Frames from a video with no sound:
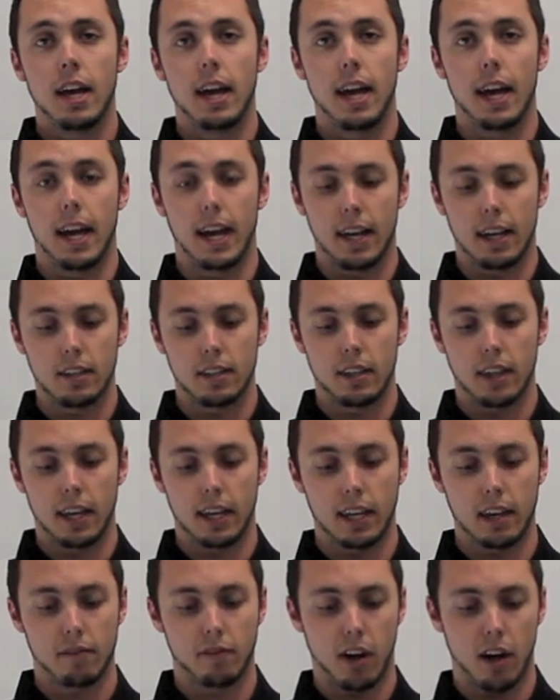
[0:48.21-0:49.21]
and
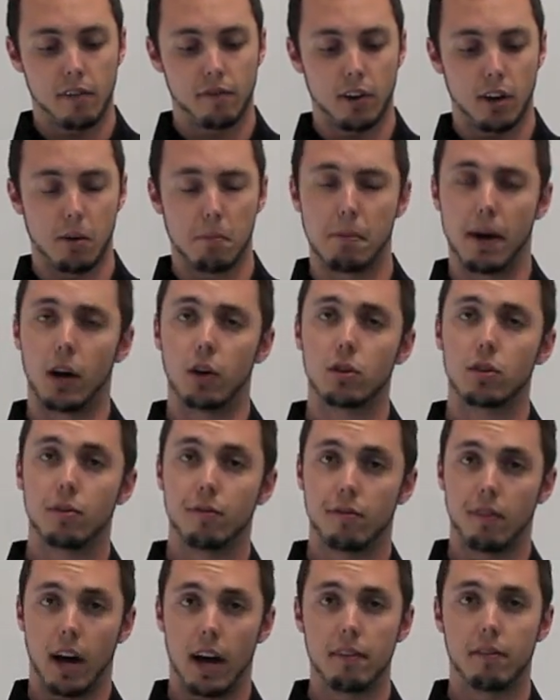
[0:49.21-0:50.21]
they give off about
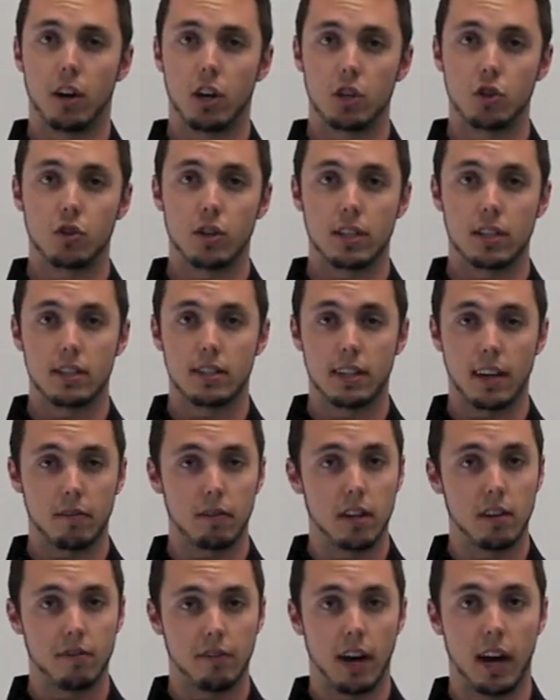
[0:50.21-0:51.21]

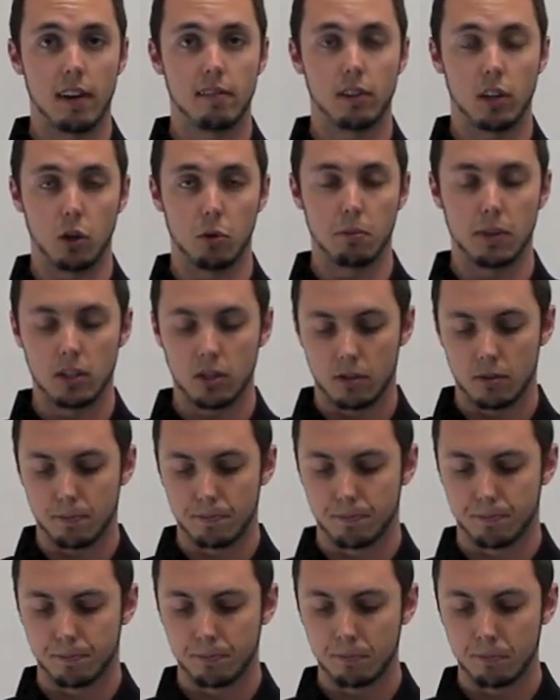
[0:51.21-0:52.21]
575 lumens.
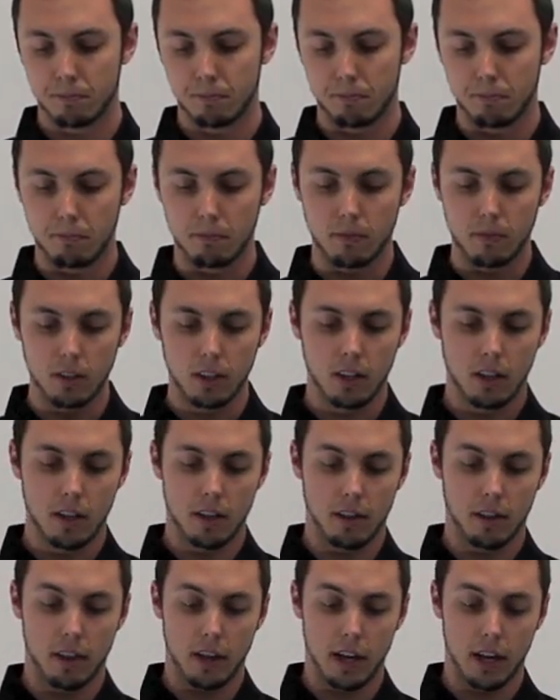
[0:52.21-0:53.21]

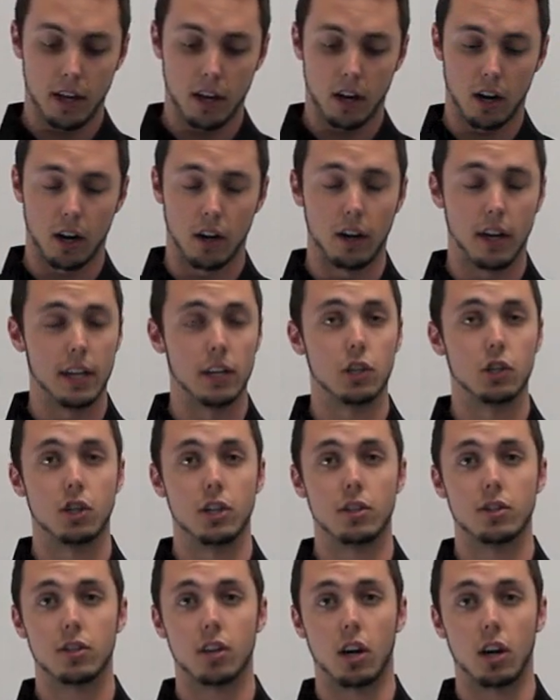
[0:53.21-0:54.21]
They are
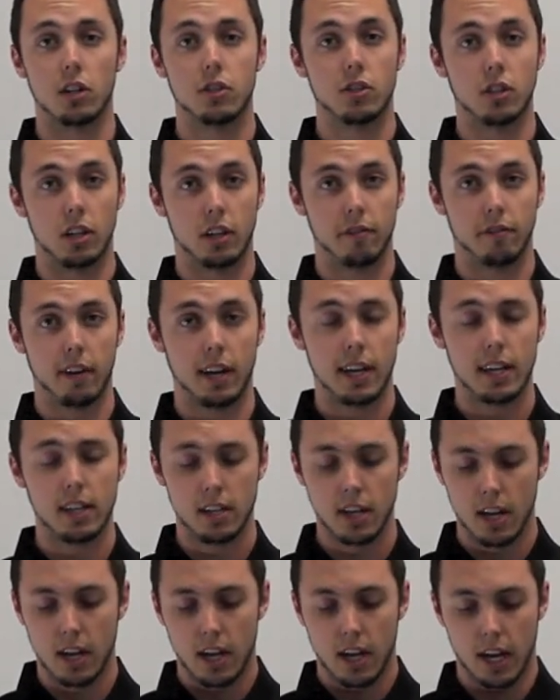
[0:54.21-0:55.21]
ENERGY STAR
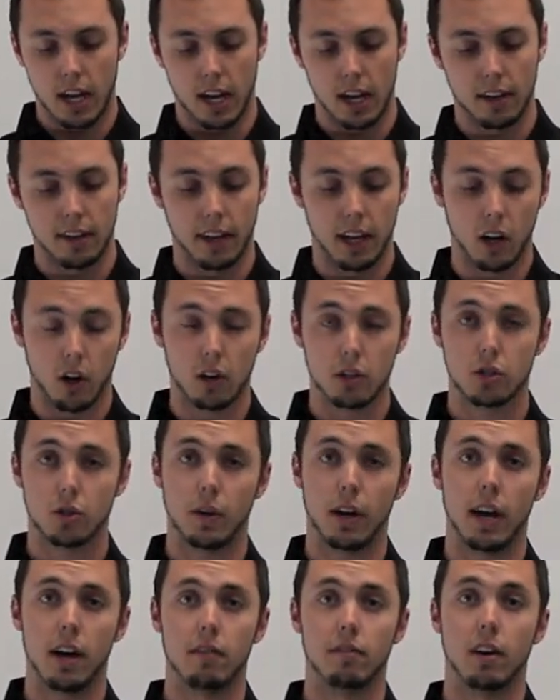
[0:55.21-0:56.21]
certified, and they
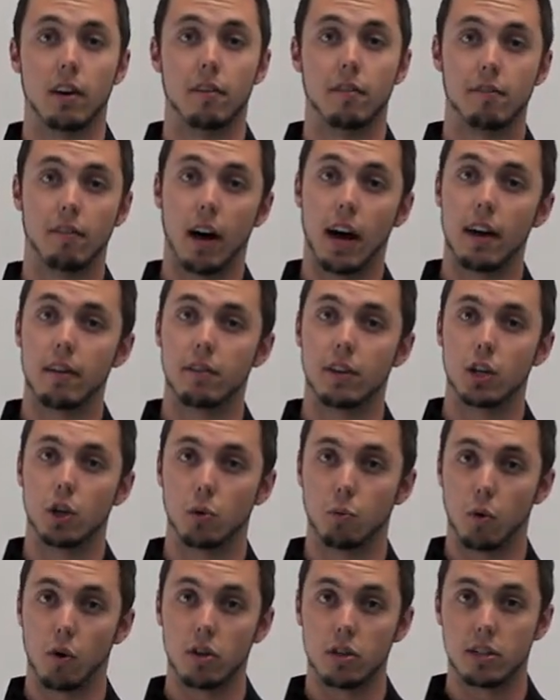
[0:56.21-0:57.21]
also have a
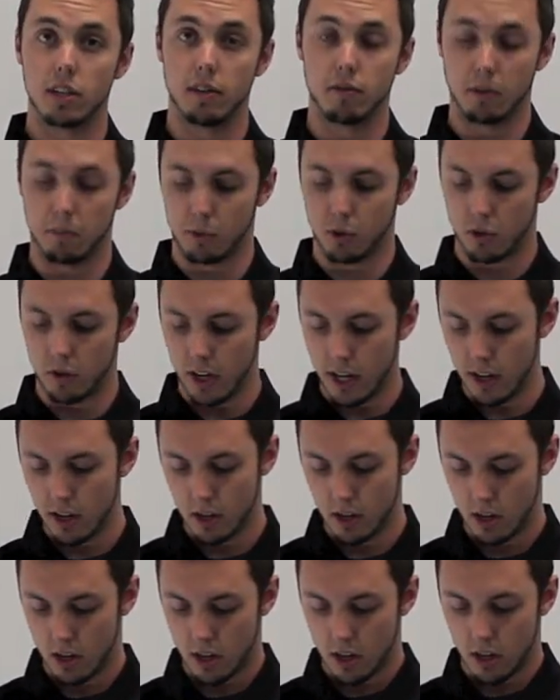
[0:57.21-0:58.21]
5-year warranty from Cree.
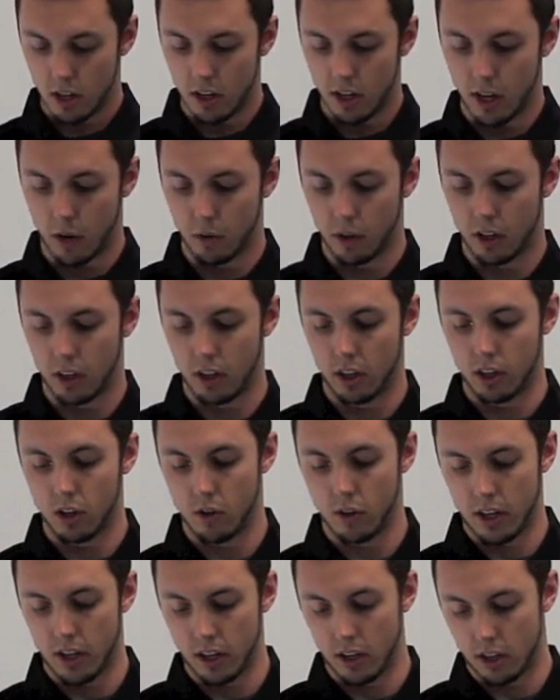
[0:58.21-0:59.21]
Now we're going to
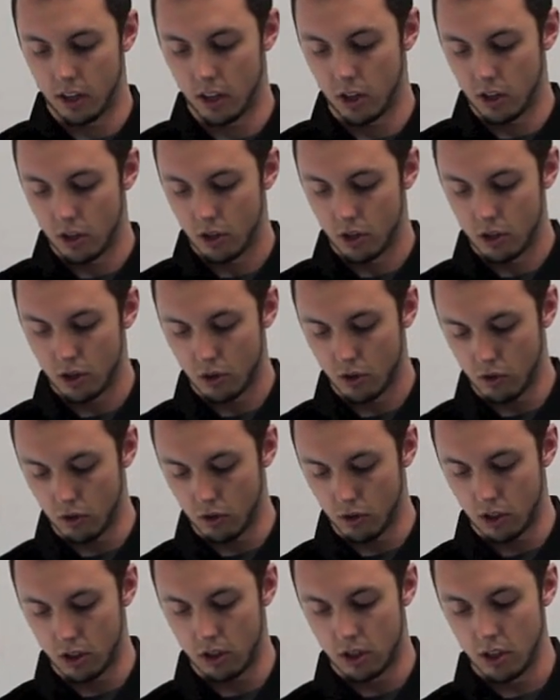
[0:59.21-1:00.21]
go ahead and
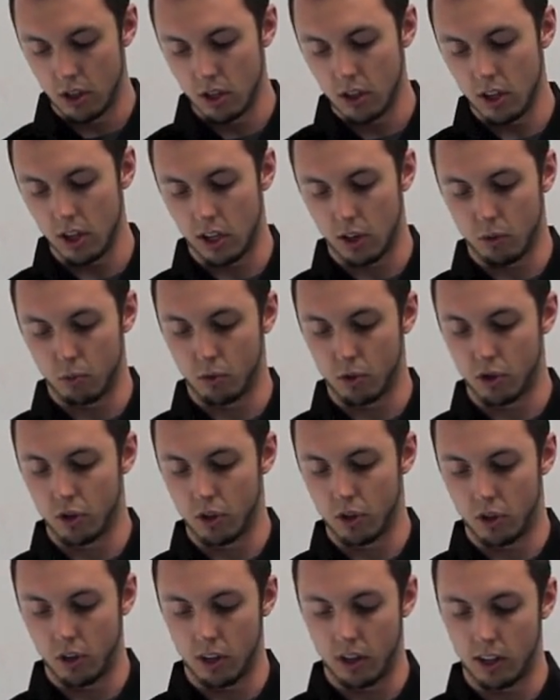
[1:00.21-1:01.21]
screw this in, and we'll
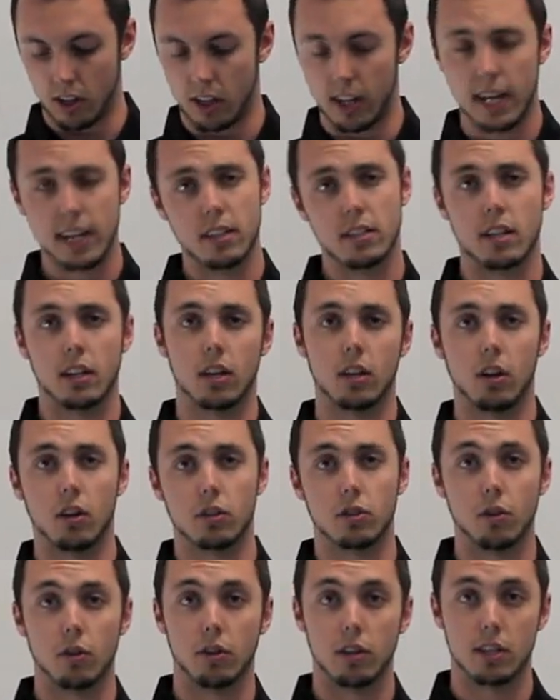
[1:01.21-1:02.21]
show you the light and
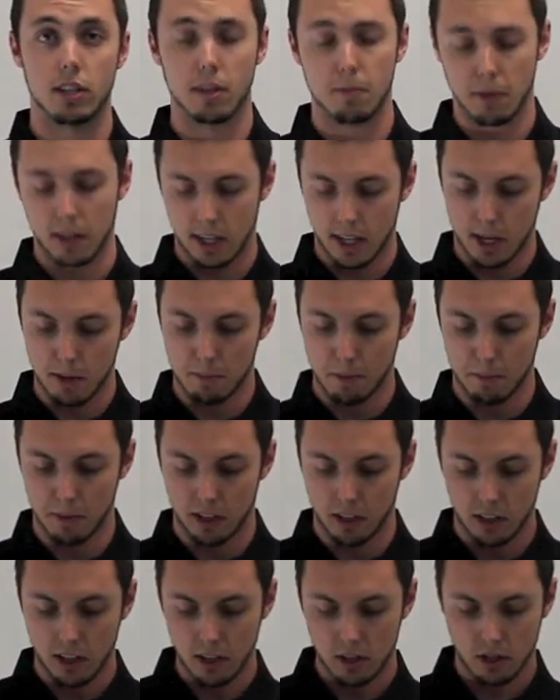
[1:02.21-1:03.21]
also the dimming
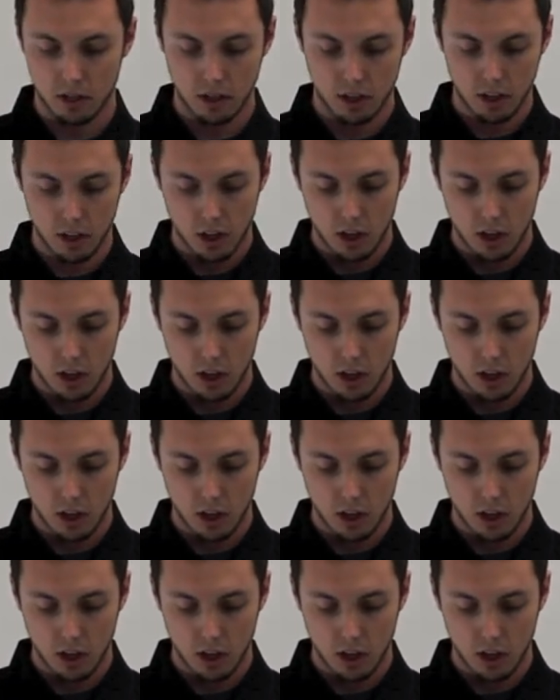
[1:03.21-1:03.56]
capabilities.